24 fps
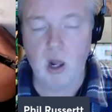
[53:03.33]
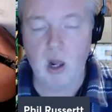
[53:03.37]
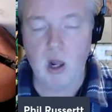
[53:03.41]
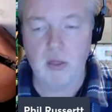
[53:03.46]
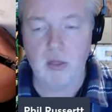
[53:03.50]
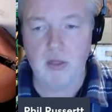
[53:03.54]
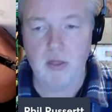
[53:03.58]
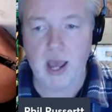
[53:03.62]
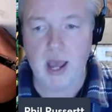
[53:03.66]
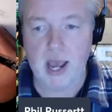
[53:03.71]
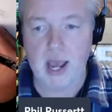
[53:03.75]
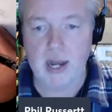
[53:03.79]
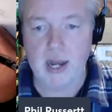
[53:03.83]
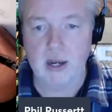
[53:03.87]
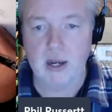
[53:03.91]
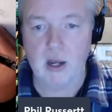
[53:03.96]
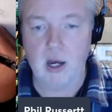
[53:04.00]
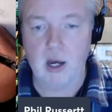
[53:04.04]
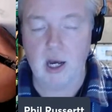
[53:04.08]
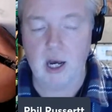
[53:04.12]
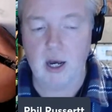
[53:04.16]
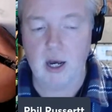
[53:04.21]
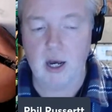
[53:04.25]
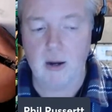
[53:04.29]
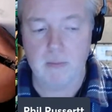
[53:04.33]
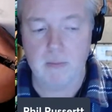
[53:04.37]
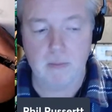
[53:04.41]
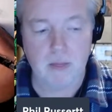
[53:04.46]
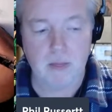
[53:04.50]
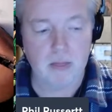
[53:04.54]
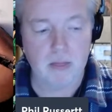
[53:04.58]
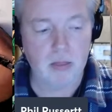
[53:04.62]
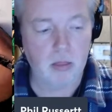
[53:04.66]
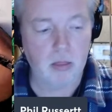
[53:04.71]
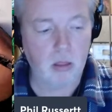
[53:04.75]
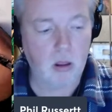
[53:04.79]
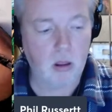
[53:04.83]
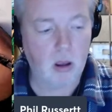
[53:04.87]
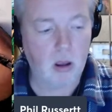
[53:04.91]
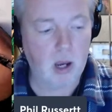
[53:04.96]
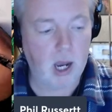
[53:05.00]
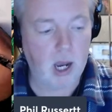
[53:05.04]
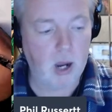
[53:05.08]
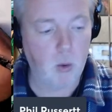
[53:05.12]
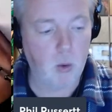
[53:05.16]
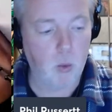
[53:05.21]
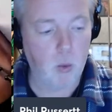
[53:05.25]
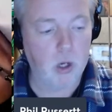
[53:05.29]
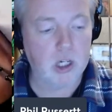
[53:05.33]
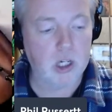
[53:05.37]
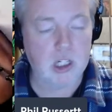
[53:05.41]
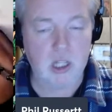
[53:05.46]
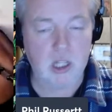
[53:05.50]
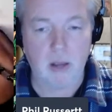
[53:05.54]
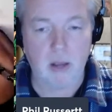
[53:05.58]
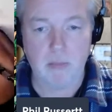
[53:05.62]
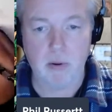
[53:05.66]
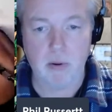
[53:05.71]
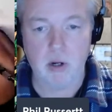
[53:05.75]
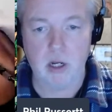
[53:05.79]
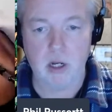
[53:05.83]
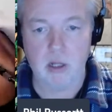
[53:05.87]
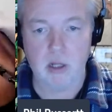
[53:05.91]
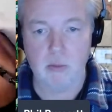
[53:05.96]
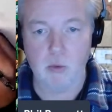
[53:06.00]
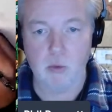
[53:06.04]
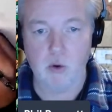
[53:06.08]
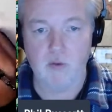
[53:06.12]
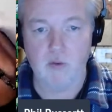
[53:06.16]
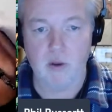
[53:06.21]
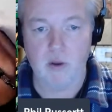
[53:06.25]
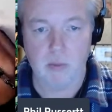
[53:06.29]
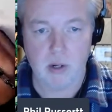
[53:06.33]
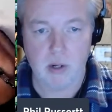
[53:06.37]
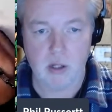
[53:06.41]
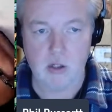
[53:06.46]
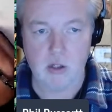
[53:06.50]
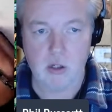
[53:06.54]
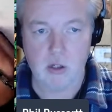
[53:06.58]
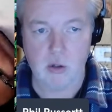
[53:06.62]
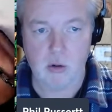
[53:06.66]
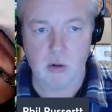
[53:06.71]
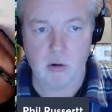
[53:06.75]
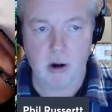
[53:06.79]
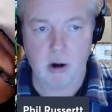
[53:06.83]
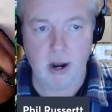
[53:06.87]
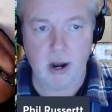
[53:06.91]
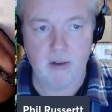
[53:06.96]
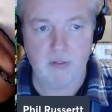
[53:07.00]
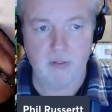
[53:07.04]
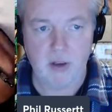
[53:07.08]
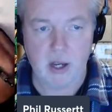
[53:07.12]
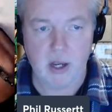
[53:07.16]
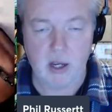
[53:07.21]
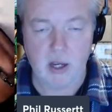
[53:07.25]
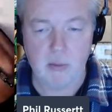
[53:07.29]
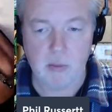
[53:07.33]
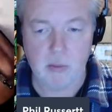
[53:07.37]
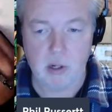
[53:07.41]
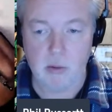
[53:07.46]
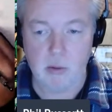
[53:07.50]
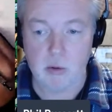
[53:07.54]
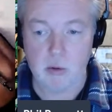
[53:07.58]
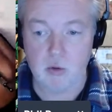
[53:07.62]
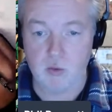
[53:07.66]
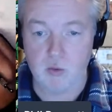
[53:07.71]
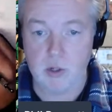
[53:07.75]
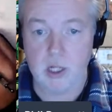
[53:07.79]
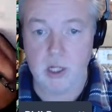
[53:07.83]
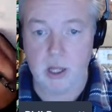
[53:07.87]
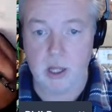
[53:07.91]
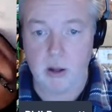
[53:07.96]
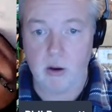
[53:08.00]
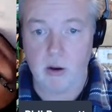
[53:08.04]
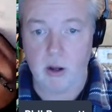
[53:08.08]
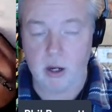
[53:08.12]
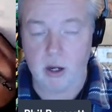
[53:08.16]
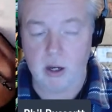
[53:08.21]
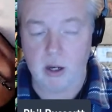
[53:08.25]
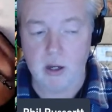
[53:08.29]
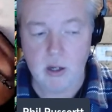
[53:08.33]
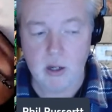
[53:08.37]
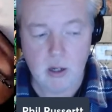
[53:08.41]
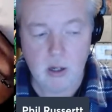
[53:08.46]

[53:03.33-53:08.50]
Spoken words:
That I wish they put in the movie, but it's too graphic. But it was really good.